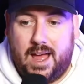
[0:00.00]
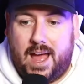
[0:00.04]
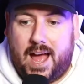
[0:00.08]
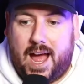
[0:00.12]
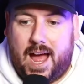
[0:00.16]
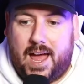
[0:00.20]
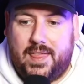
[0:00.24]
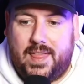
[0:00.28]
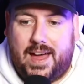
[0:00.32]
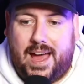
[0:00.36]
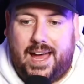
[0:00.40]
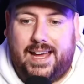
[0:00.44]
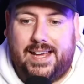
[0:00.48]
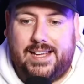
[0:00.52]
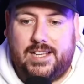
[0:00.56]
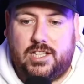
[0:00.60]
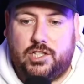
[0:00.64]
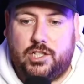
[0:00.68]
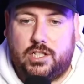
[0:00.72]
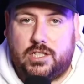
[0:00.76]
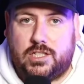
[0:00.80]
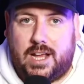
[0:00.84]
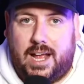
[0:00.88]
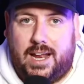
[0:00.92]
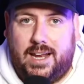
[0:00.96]
And that is
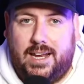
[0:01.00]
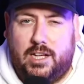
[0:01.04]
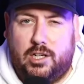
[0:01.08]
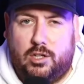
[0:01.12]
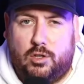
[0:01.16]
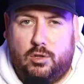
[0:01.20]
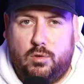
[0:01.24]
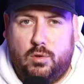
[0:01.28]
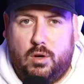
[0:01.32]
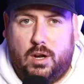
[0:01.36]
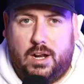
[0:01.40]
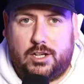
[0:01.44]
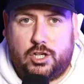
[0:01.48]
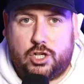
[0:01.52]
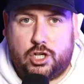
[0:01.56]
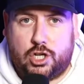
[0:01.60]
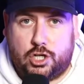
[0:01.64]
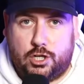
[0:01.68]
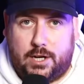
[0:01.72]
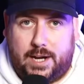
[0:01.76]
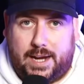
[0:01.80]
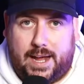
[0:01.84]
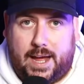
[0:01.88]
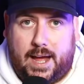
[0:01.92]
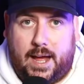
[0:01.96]
just a little
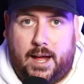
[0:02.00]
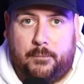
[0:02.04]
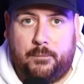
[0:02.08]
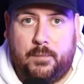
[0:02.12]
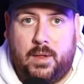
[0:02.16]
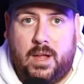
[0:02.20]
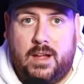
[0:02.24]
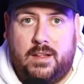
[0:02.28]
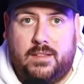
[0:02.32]
trigger